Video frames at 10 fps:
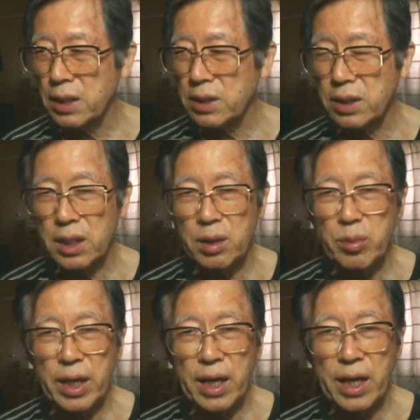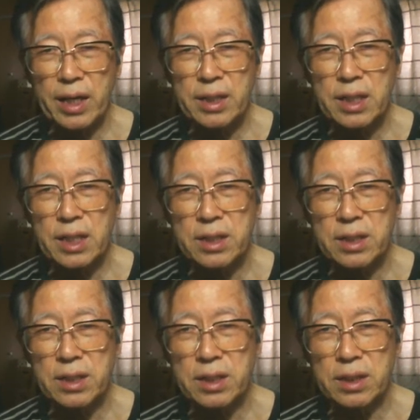city man,
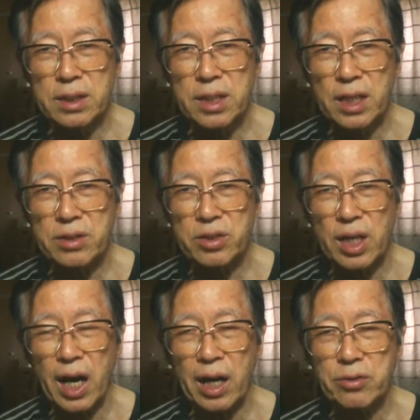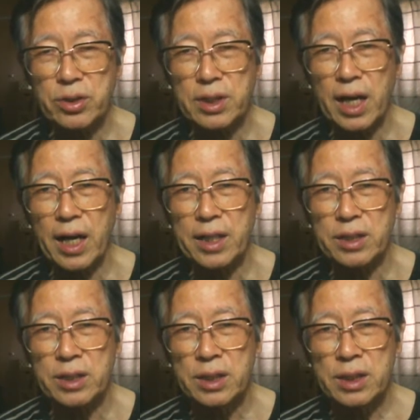just the
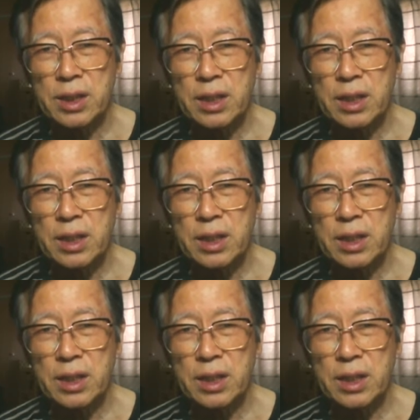outside